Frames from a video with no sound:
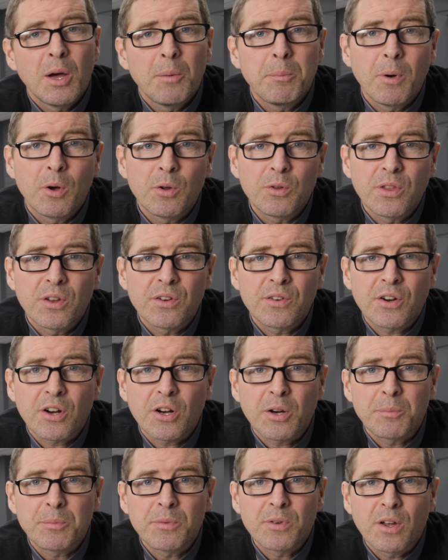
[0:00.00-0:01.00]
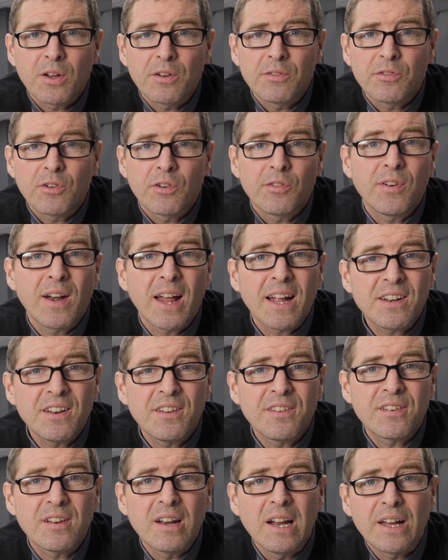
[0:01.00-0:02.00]
both in terms of
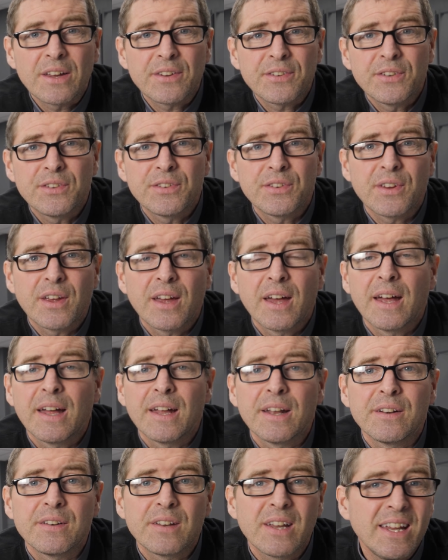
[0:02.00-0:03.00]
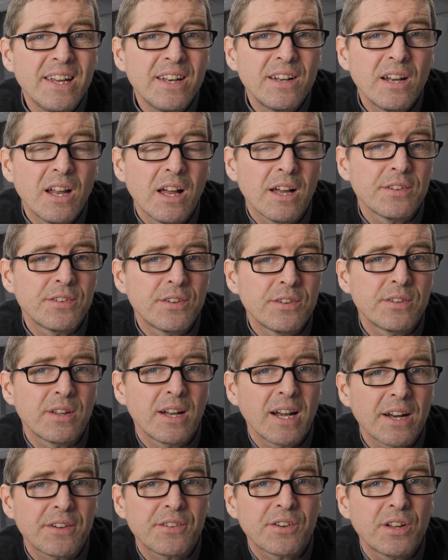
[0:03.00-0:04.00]
reflectance losses and heat losses,
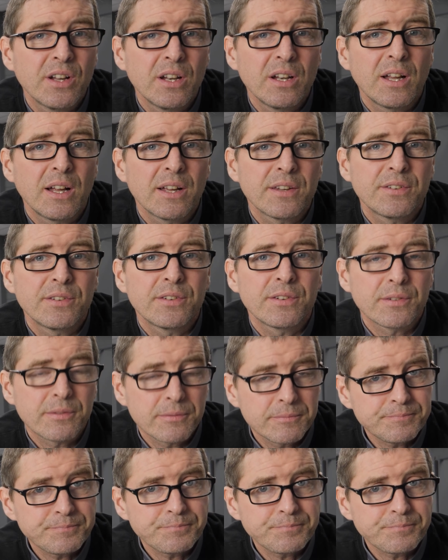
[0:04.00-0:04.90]
electrical losses,